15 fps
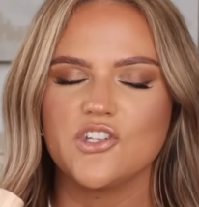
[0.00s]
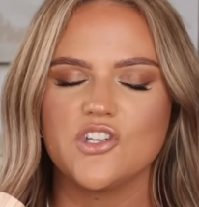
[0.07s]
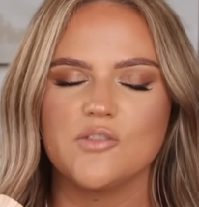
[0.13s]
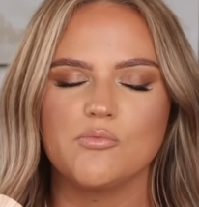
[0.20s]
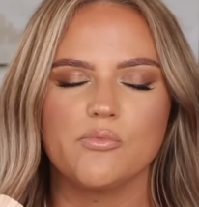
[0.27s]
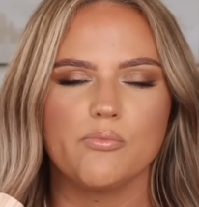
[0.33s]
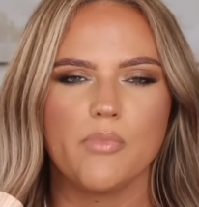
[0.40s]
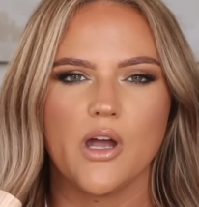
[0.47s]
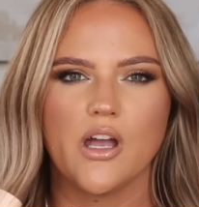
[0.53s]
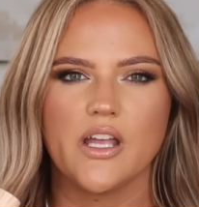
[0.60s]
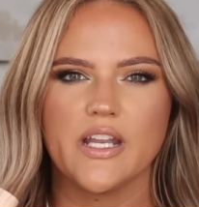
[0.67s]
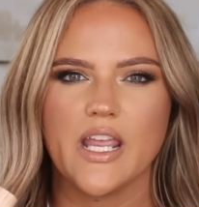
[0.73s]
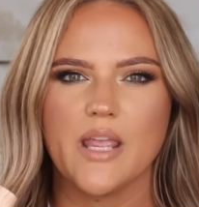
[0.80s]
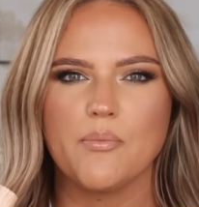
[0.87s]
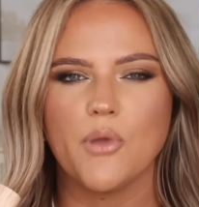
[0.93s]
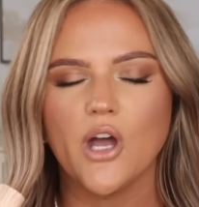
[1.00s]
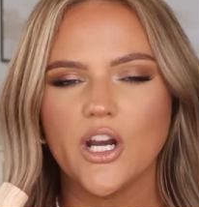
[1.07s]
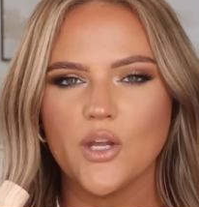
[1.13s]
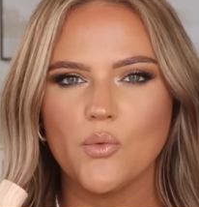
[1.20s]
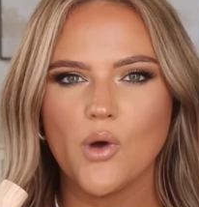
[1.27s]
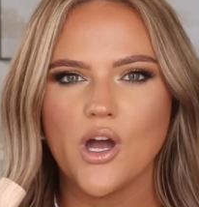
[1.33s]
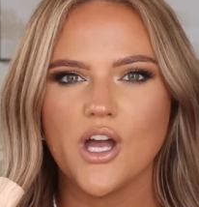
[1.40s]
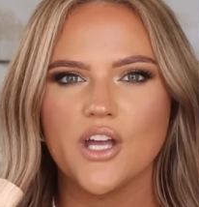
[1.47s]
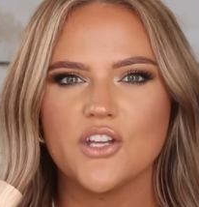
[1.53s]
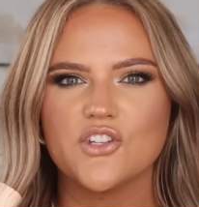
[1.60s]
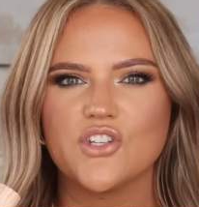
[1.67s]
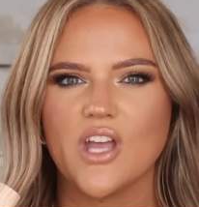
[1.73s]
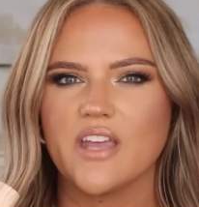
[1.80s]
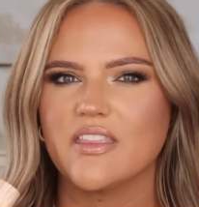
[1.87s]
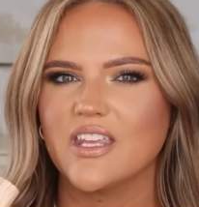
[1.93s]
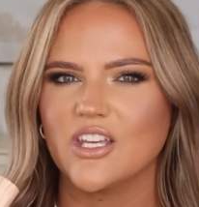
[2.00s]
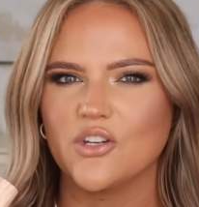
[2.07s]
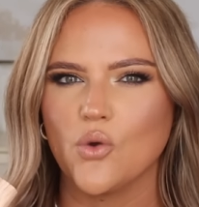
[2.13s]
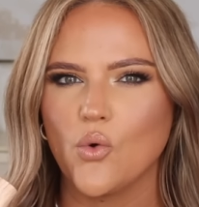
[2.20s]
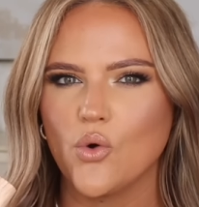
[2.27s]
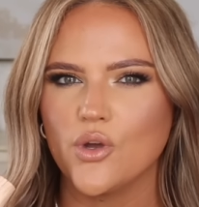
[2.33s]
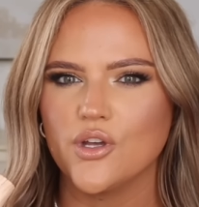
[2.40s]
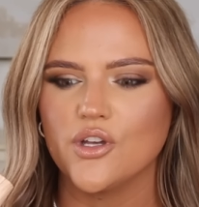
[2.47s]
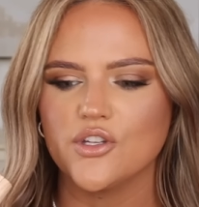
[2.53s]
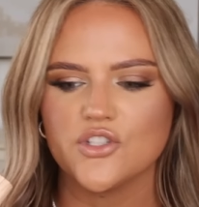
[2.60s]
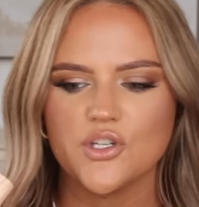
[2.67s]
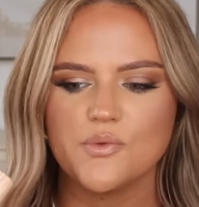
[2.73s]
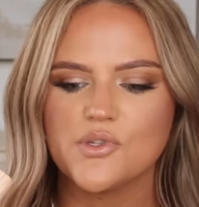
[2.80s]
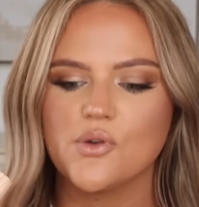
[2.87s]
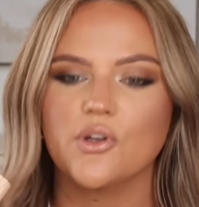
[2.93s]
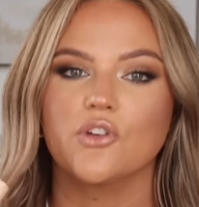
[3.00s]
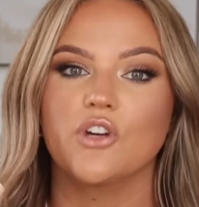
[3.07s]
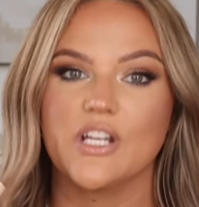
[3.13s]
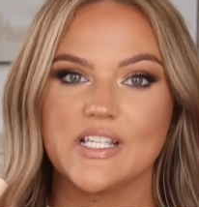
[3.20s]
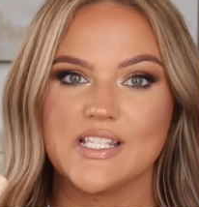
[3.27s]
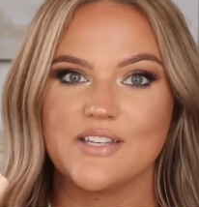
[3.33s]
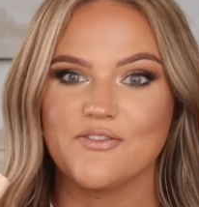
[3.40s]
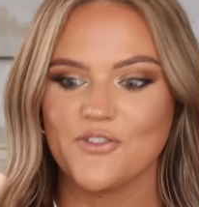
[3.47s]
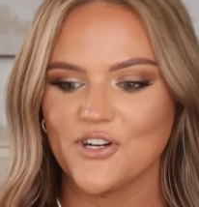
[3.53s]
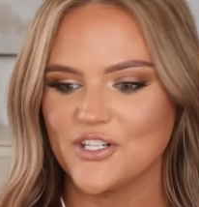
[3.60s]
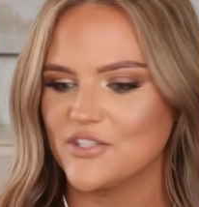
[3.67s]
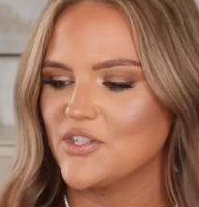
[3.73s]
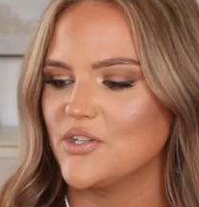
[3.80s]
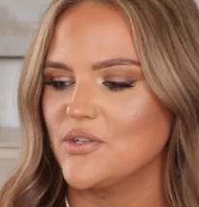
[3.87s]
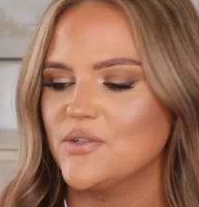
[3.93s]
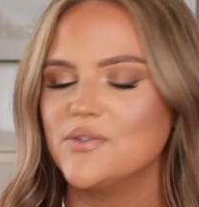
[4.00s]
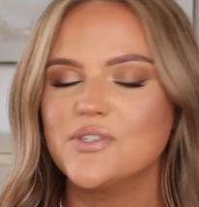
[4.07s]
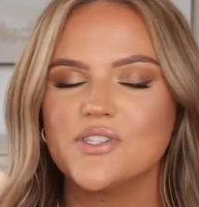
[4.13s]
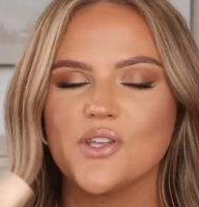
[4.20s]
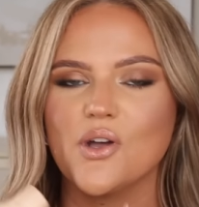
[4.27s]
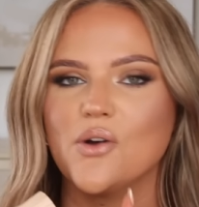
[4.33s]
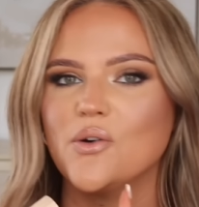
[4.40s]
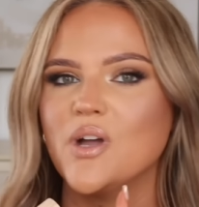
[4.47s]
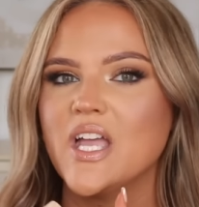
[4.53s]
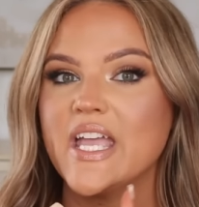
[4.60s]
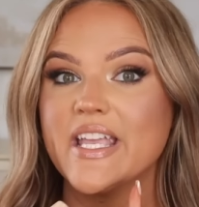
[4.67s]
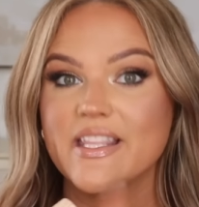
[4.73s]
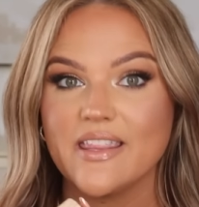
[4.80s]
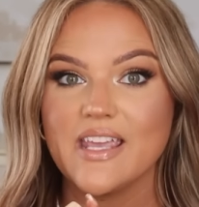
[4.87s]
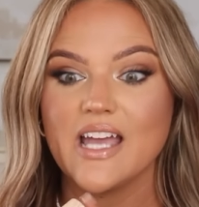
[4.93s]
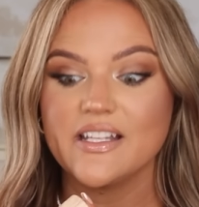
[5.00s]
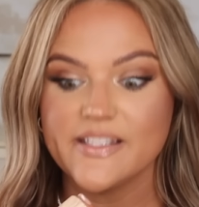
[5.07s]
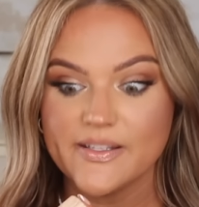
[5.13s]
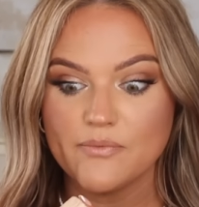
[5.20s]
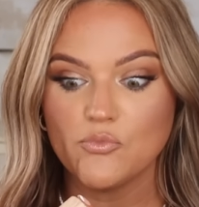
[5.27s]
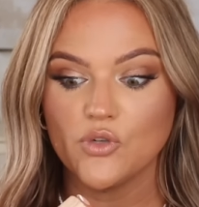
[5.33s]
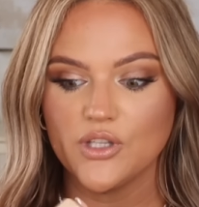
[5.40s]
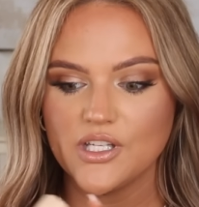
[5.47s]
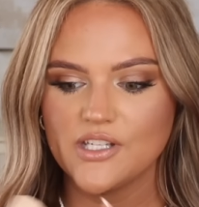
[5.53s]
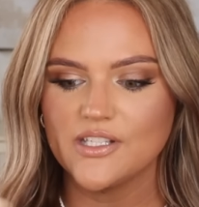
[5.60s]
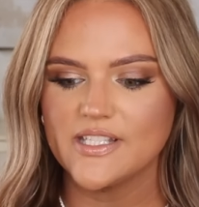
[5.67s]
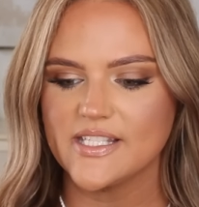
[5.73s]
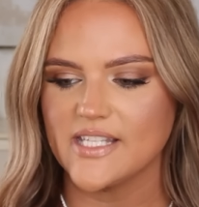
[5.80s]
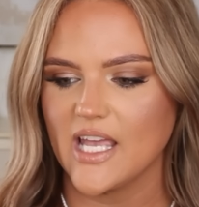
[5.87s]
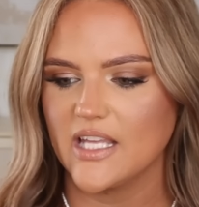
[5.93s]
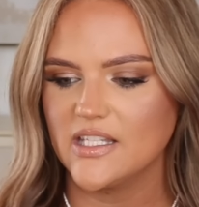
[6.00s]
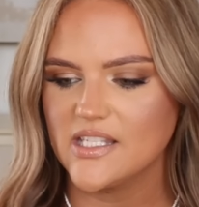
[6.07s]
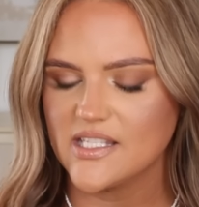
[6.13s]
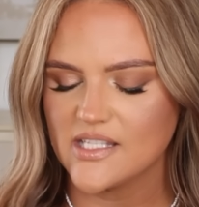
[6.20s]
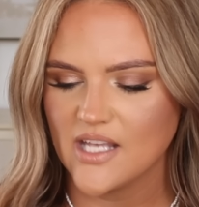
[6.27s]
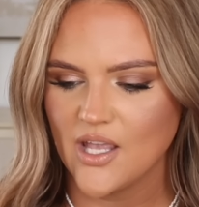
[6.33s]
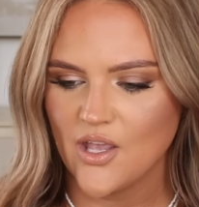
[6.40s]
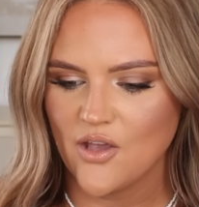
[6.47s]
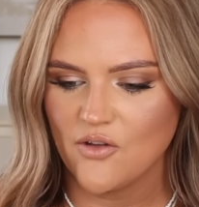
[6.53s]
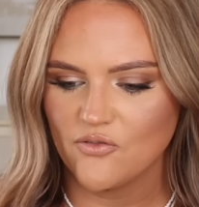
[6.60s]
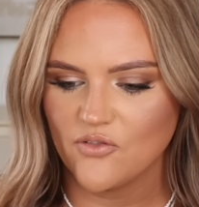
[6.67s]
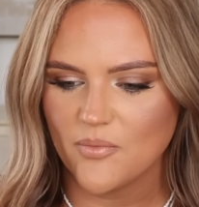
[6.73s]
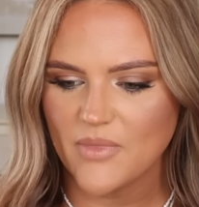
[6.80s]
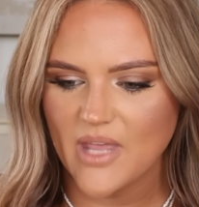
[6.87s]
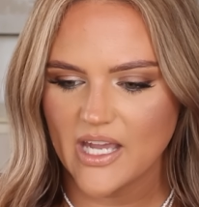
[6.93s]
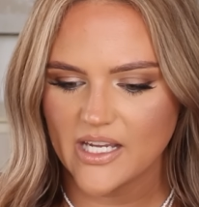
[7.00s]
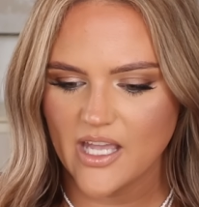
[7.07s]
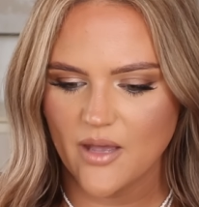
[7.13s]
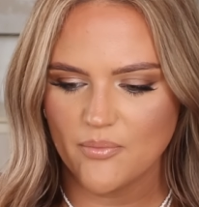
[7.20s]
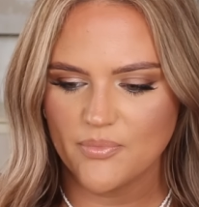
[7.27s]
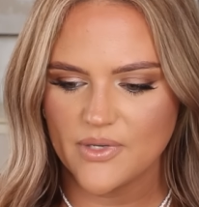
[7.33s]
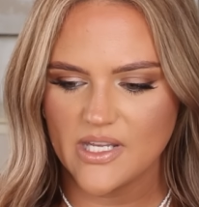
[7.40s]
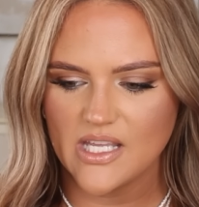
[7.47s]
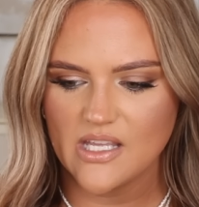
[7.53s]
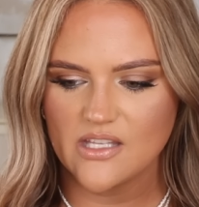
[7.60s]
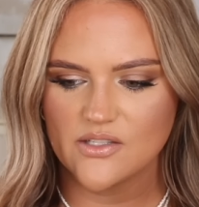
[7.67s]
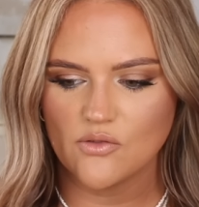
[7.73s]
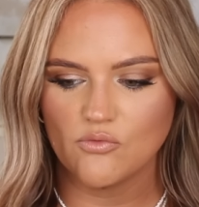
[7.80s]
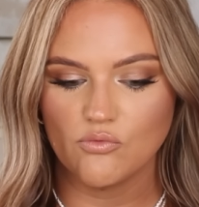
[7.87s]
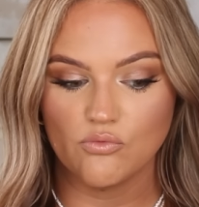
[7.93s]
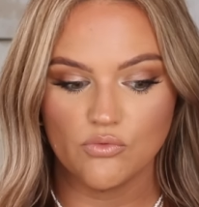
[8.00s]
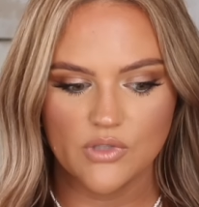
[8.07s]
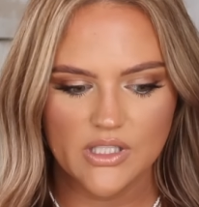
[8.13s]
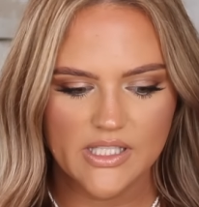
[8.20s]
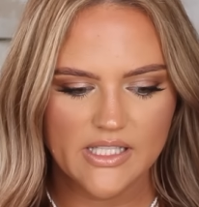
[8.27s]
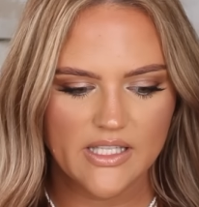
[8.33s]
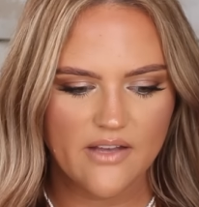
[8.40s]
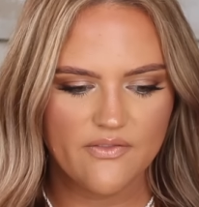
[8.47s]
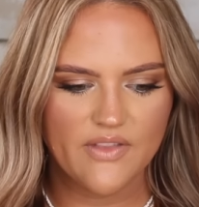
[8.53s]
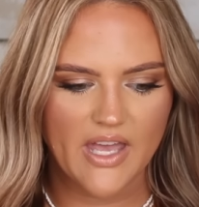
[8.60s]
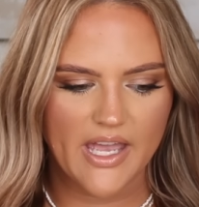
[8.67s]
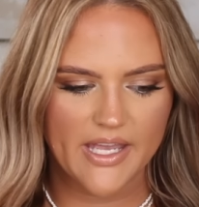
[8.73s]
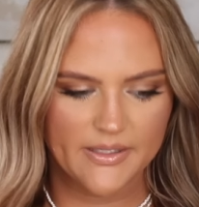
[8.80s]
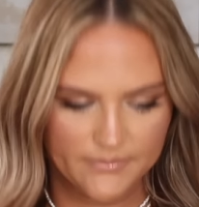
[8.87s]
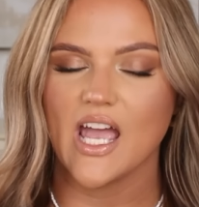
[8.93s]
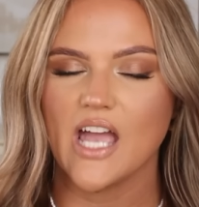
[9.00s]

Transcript: She bought a body wash, I think an oil. She was going crazy for it too. So they had some really good scents from that company. So really love that.